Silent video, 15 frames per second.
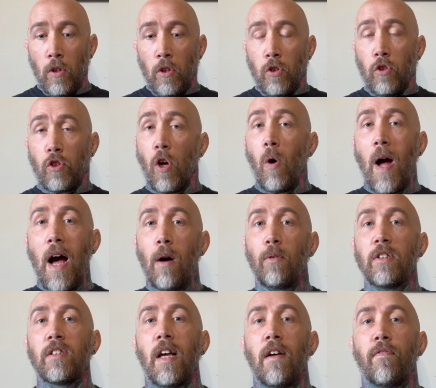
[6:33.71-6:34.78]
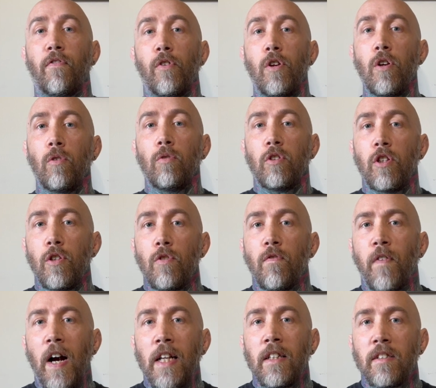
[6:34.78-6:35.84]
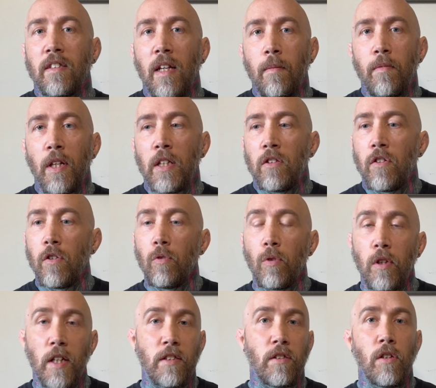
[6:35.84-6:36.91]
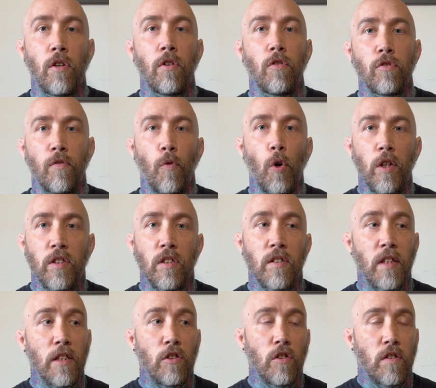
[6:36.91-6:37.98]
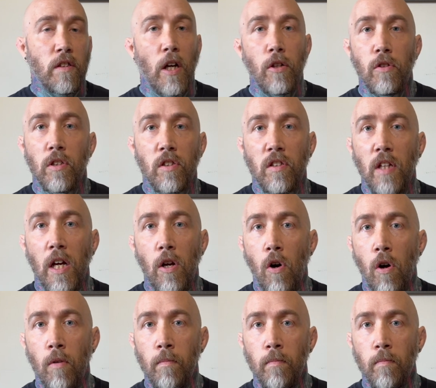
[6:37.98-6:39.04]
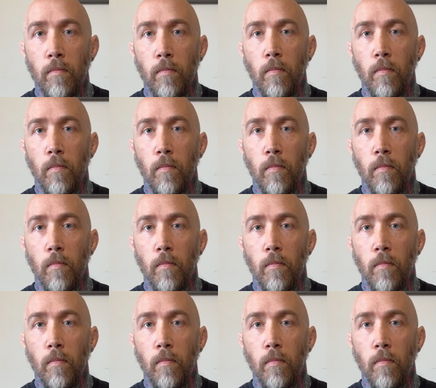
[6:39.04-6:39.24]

So how is that for you? Do you find the same thing? Do you listen to those voices that just tell you to stay home?